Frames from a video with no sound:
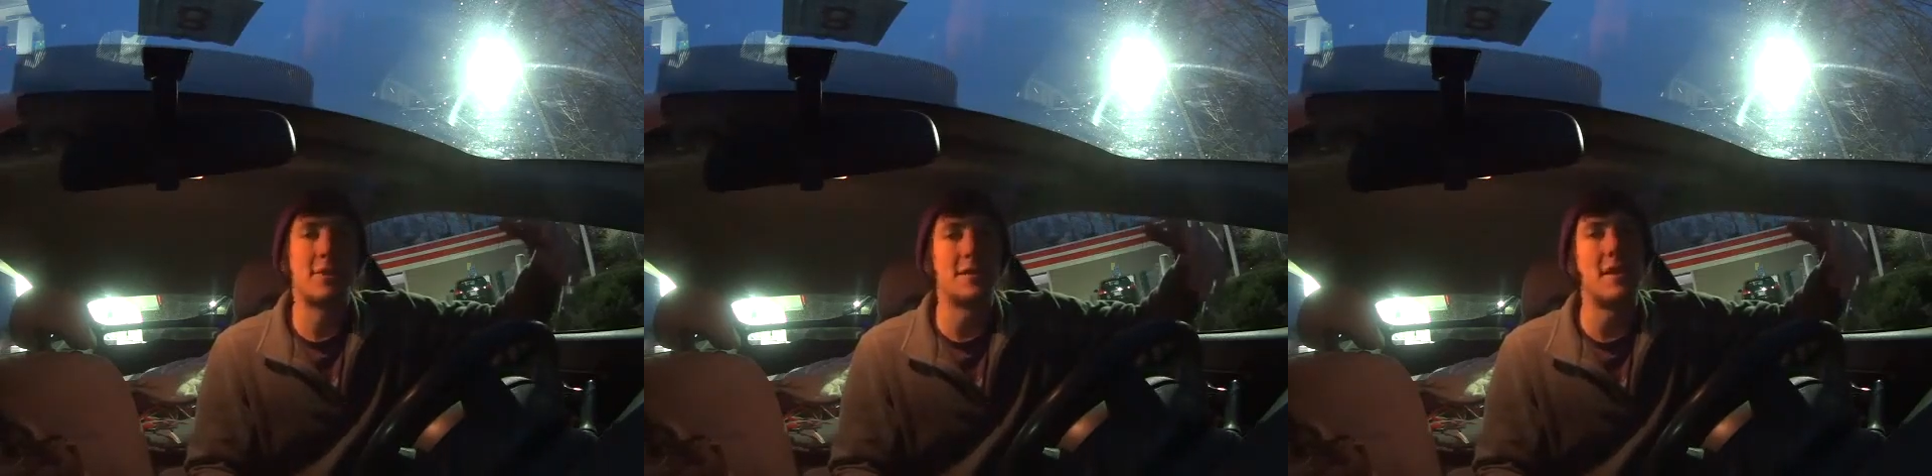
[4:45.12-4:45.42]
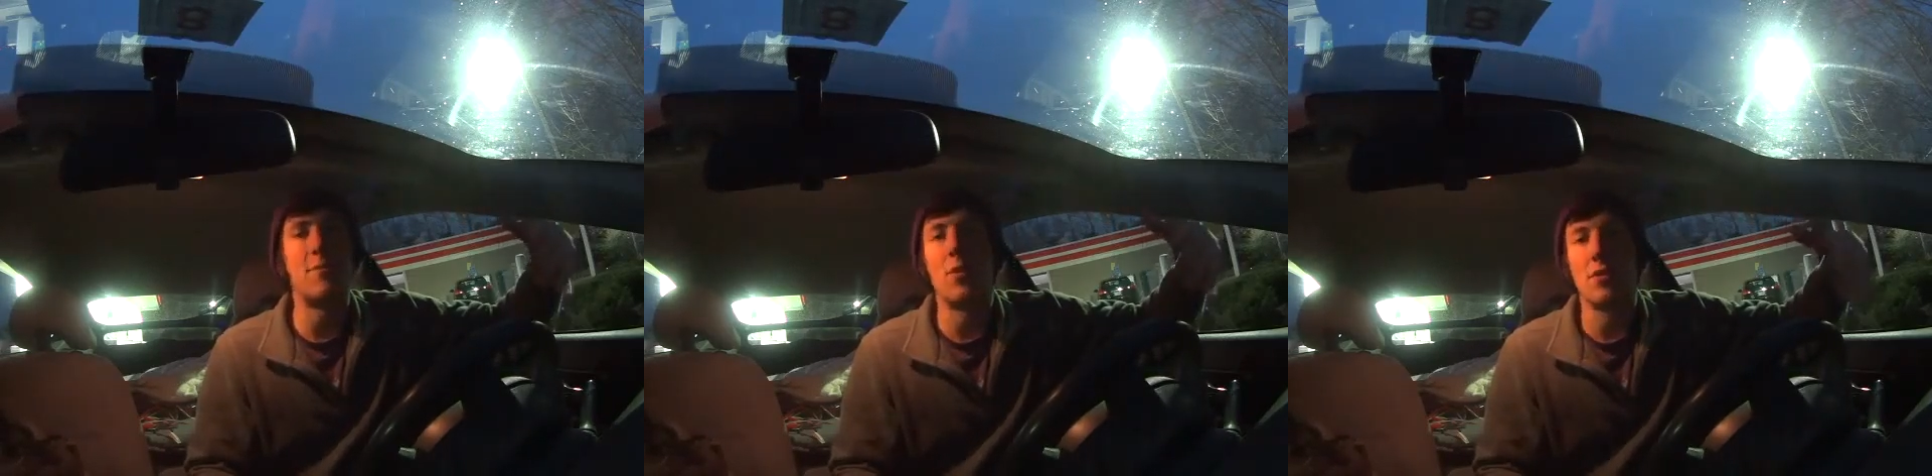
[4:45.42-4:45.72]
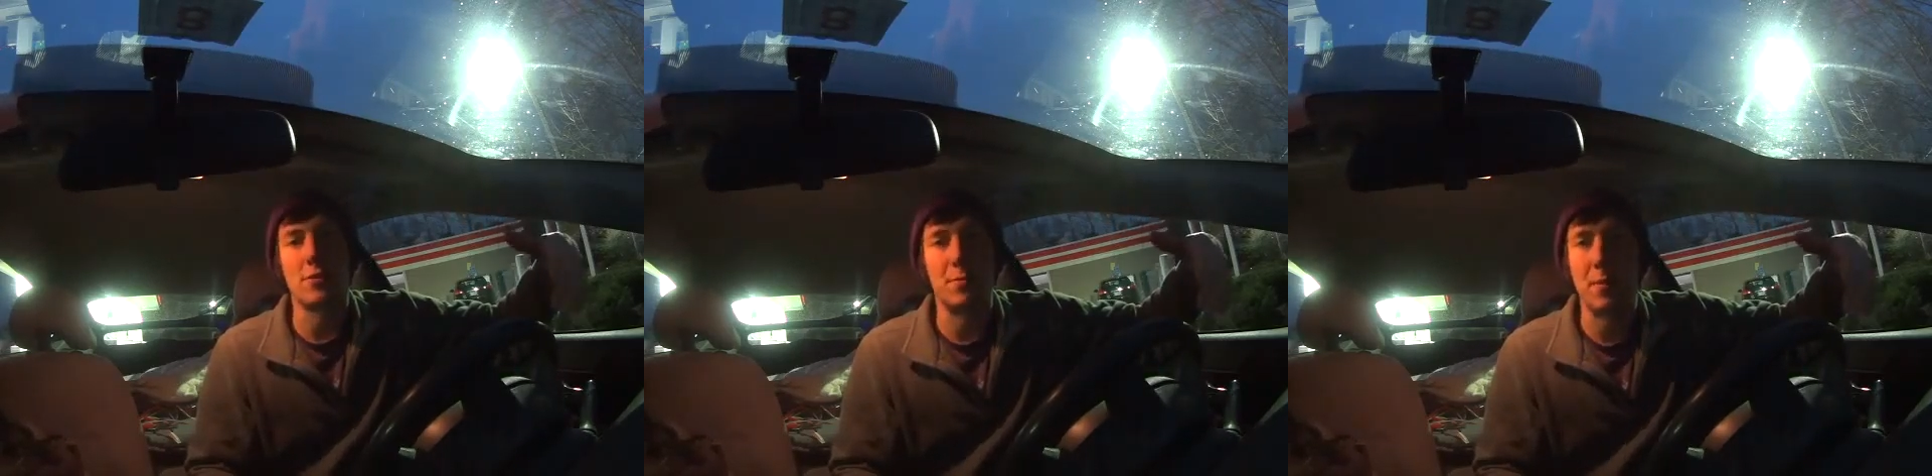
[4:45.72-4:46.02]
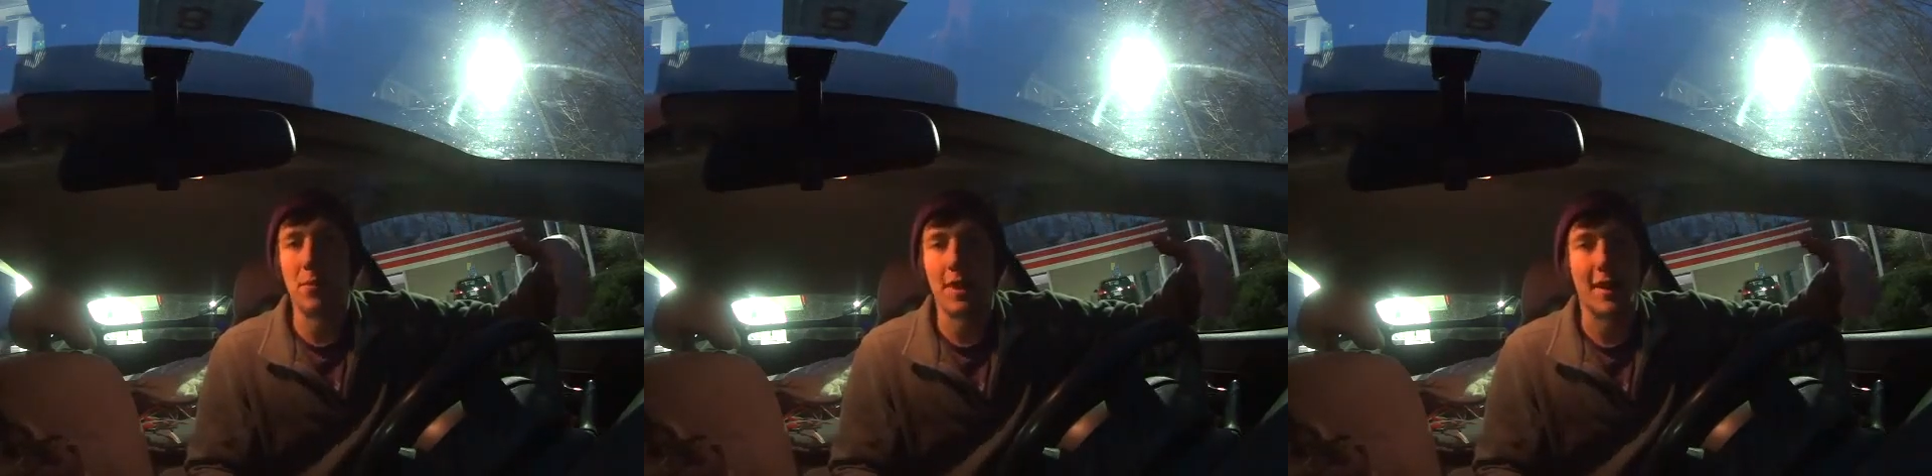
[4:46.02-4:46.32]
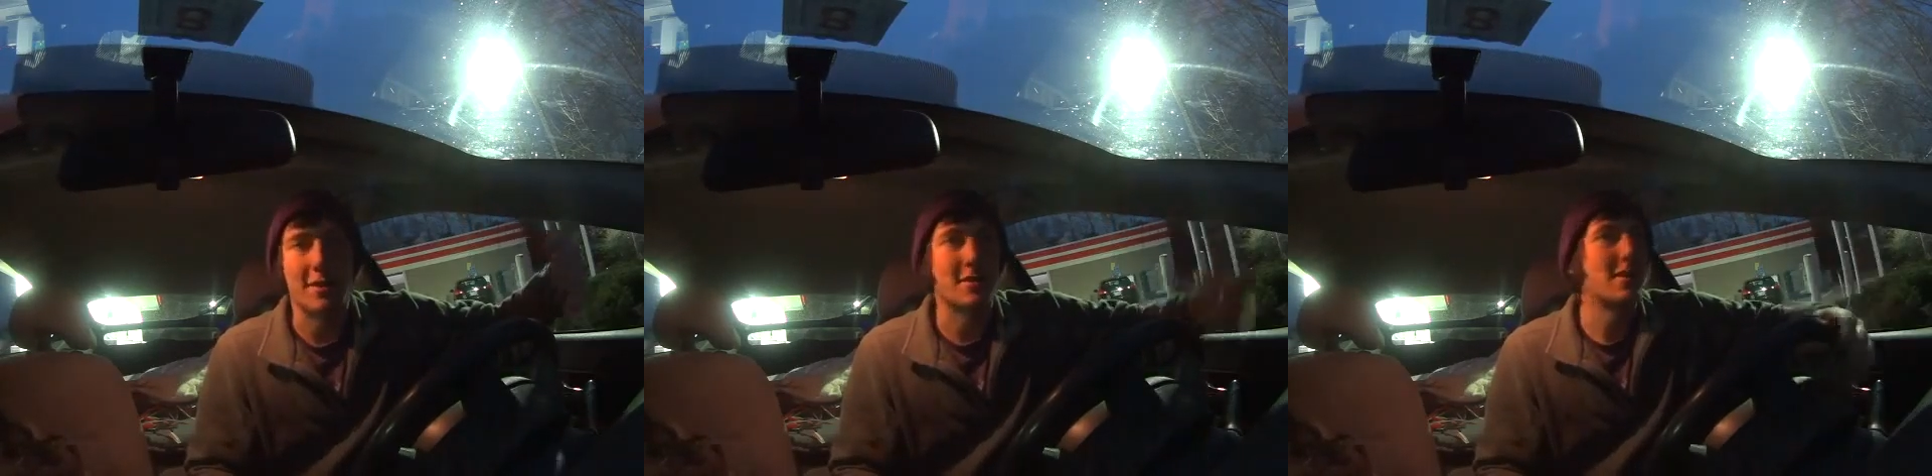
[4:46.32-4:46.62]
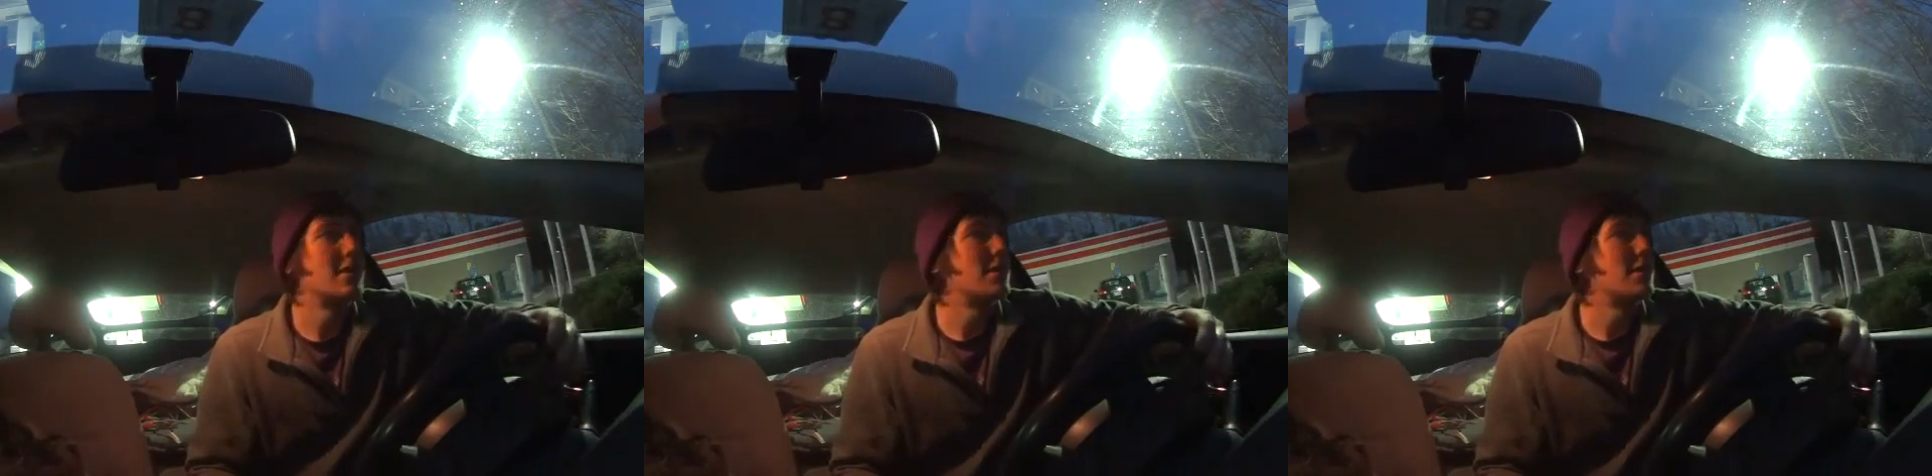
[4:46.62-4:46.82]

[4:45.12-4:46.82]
because I'm one of those people, I guess.